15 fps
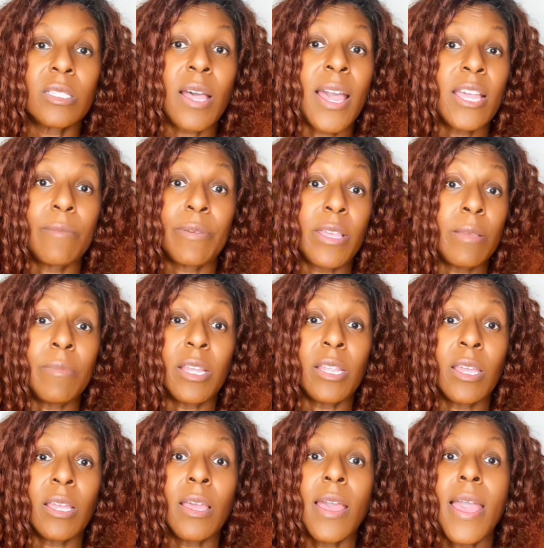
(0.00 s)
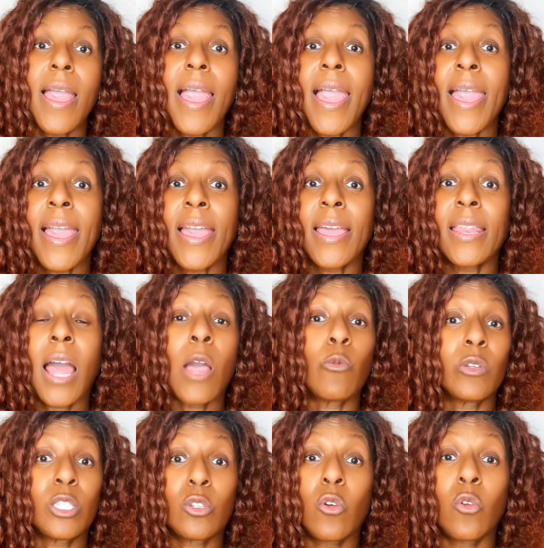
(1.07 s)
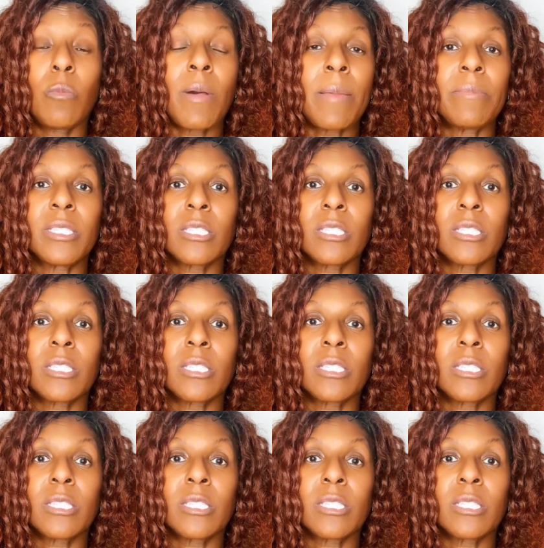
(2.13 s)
IEP meeting, and I was told by Ms.